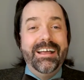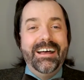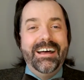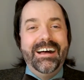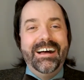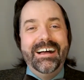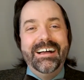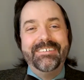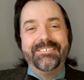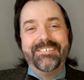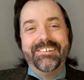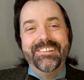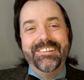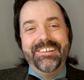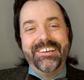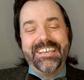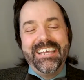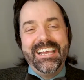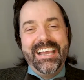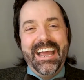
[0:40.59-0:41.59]

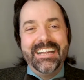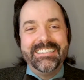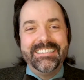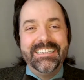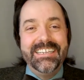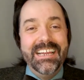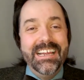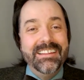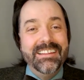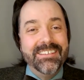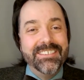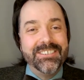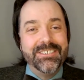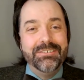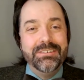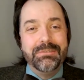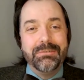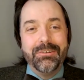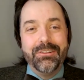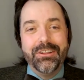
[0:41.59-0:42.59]
In this
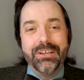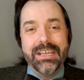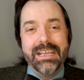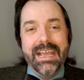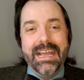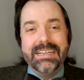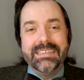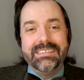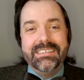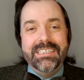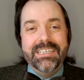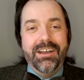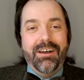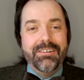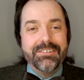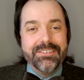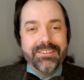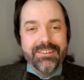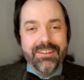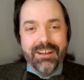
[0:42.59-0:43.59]
unit, we're looking at
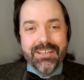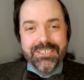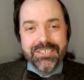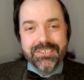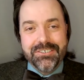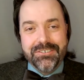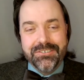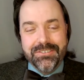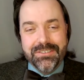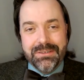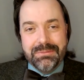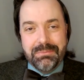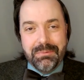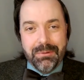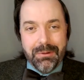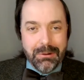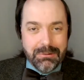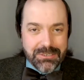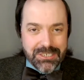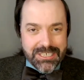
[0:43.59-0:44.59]
deontological
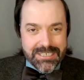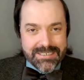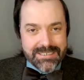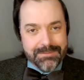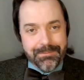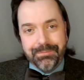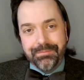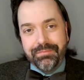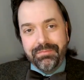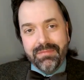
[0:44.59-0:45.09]
approaches.